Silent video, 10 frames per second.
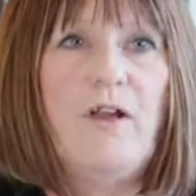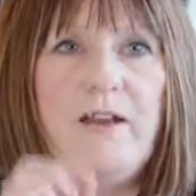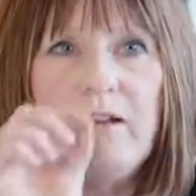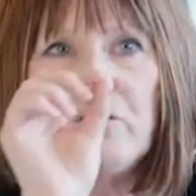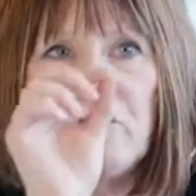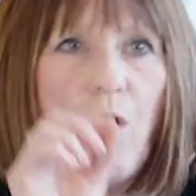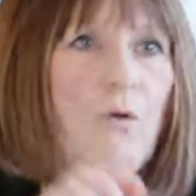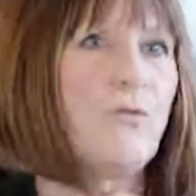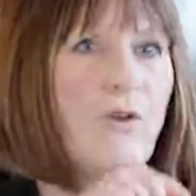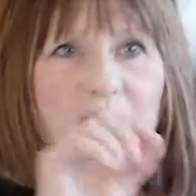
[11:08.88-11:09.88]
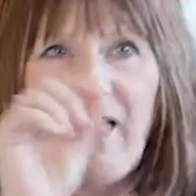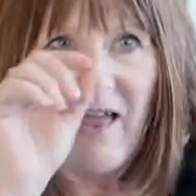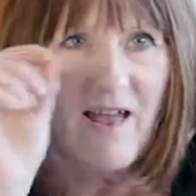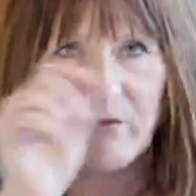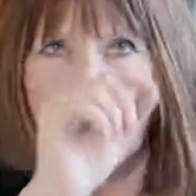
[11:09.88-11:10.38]
and any little dots or little
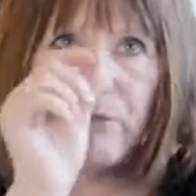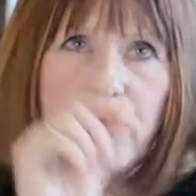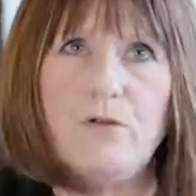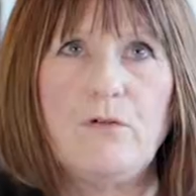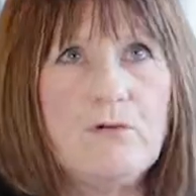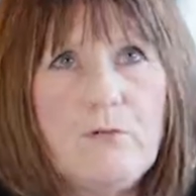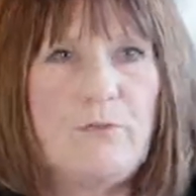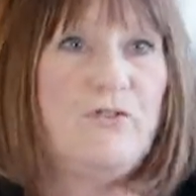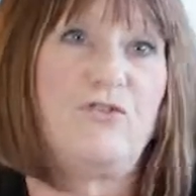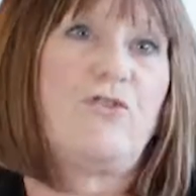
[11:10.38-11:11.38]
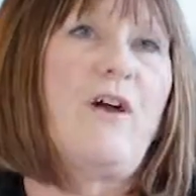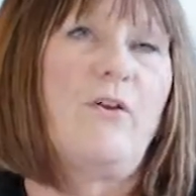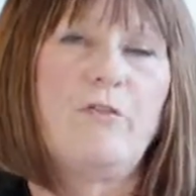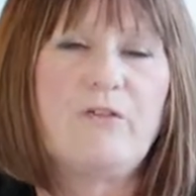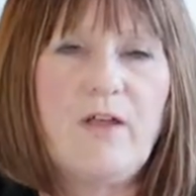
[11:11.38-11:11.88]
hairs that flirt on, which you try
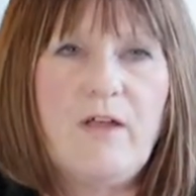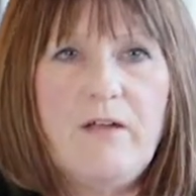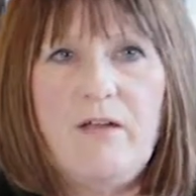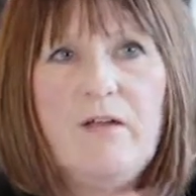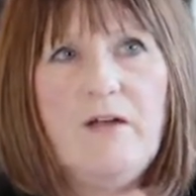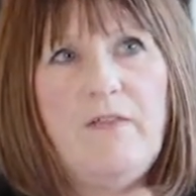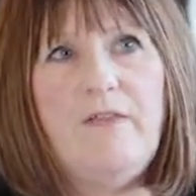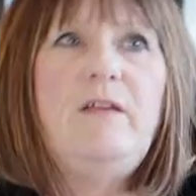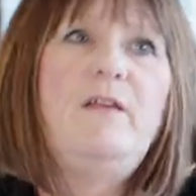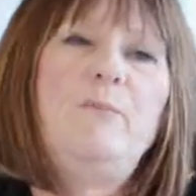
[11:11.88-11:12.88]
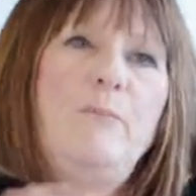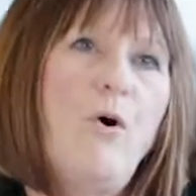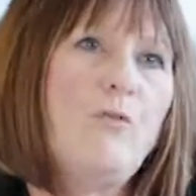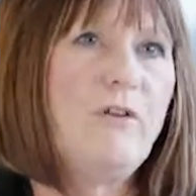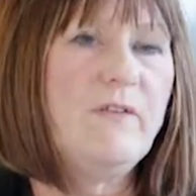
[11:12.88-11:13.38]
not to get, and then you
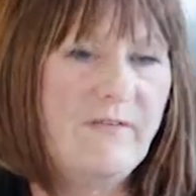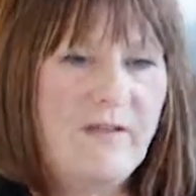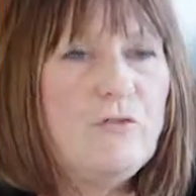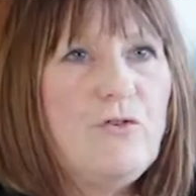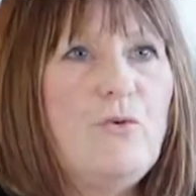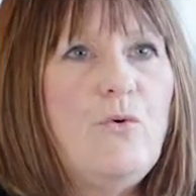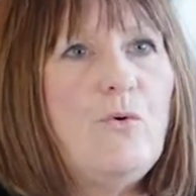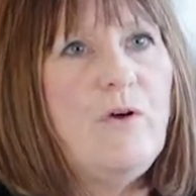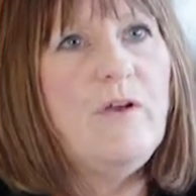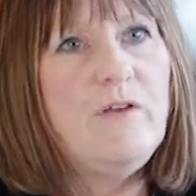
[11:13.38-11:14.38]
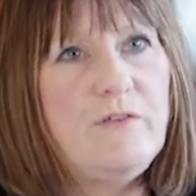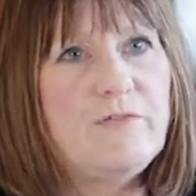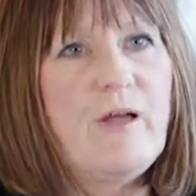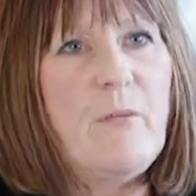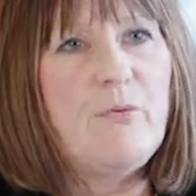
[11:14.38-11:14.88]
pause it, and then that's your
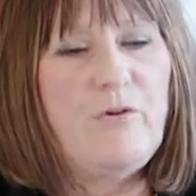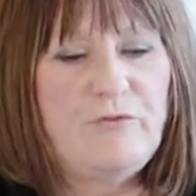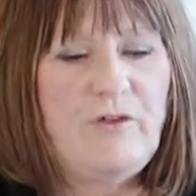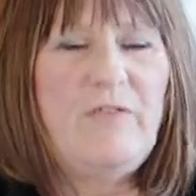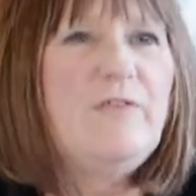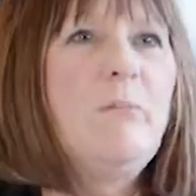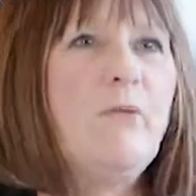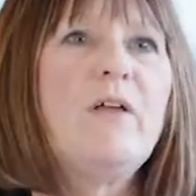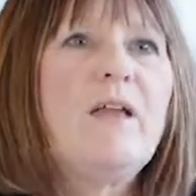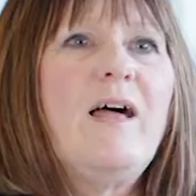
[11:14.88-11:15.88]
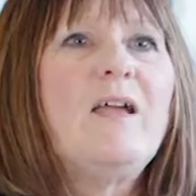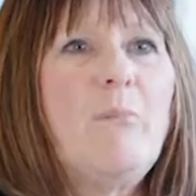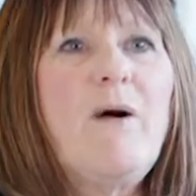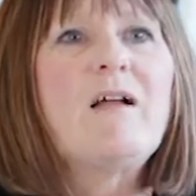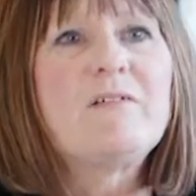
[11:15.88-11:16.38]
stamp. But a simple thing like a
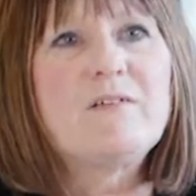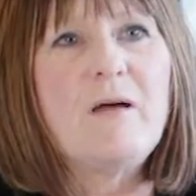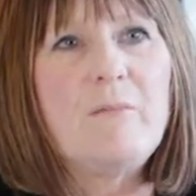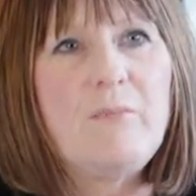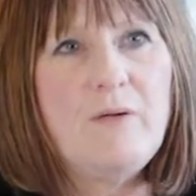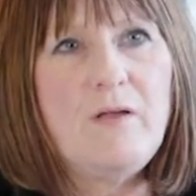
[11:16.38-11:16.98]
back stamp,